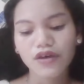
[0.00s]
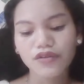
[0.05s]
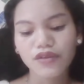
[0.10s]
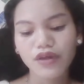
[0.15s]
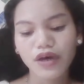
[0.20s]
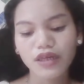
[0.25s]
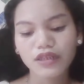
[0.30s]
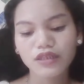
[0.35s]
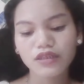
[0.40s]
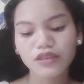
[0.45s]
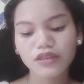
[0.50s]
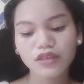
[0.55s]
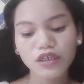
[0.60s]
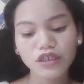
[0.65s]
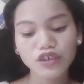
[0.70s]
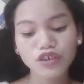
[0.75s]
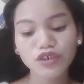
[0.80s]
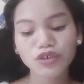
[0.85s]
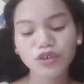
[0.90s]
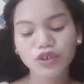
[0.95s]
that
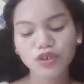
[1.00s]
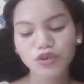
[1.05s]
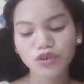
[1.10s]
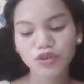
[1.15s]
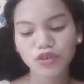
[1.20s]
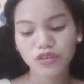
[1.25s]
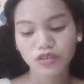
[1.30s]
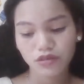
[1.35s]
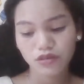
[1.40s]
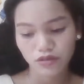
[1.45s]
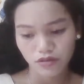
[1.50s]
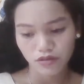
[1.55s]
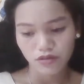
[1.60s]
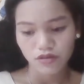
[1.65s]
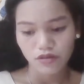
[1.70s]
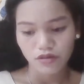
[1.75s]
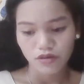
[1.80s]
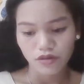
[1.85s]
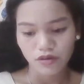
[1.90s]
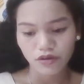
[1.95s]
teacher should
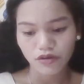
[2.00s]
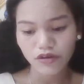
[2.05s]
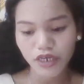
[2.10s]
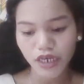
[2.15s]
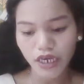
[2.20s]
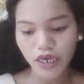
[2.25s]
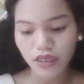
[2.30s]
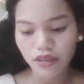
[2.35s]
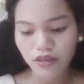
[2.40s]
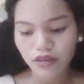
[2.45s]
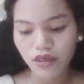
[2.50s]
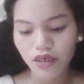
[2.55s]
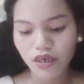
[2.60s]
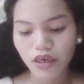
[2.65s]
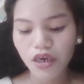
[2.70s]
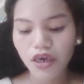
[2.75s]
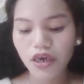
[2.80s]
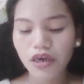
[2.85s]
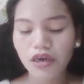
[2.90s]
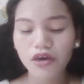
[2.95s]
create
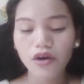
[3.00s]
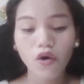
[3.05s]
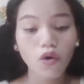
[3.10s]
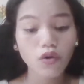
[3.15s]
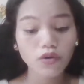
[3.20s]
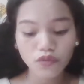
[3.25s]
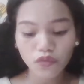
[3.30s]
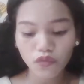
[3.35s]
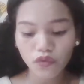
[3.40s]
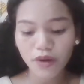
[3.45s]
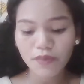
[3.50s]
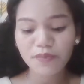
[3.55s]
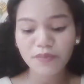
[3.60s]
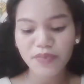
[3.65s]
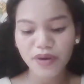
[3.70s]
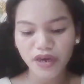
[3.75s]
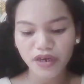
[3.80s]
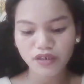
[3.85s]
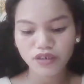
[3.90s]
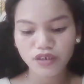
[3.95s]
a own web
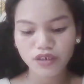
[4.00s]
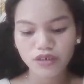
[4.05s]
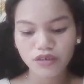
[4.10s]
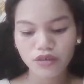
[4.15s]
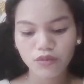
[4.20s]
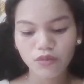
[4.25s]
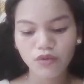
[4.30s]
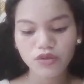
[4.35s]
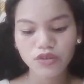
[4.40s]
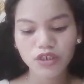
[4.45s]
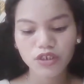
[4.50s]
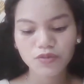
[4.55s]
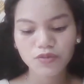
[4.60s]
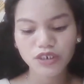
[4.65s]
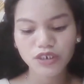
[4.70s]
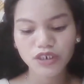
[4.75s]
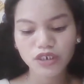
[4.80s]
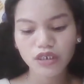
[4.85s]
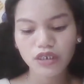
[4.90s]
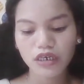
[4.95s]
page, most
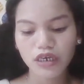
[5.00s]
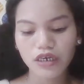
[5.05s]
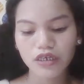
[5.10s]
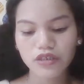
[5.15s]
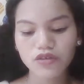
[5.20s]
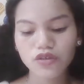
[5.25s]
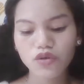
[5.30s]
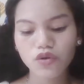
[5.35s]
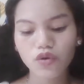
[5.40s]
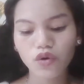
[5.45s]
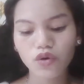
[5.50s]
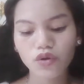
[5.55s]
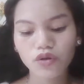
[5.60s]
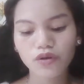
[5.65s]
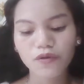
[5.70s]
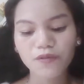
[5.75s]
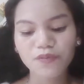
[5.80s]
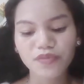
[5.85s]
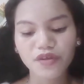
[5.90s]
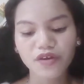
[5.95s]
especially in school.
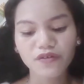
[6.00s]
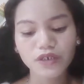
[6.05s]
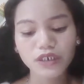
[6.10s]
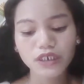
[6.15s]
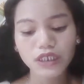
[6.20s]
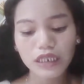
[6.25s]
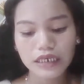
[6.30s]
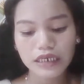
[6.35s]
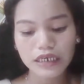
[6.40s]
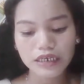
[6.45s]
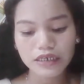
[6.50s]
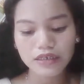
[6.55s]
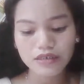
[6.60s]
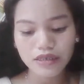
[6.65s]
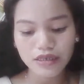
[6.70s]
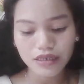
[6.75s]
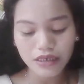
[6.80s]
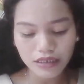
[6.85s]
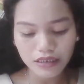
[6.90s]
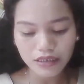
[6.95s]
Firstly, it
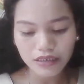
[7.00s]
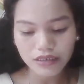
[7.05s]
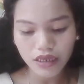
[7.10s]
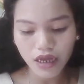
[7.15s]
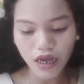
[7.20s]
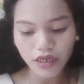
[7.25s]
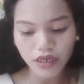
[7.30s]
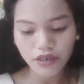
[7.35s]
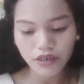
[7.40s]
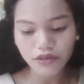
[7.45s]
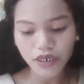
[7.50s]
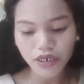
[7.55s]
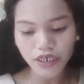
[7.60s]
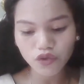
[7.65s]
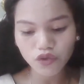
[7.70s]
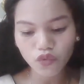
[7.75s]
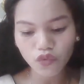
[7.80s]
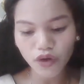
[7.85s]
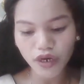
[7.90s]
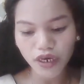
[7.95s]
is a
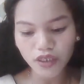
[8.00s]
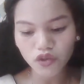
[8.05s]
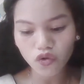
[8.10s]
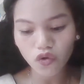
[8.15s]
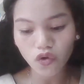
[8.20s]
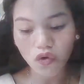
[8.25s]
great way to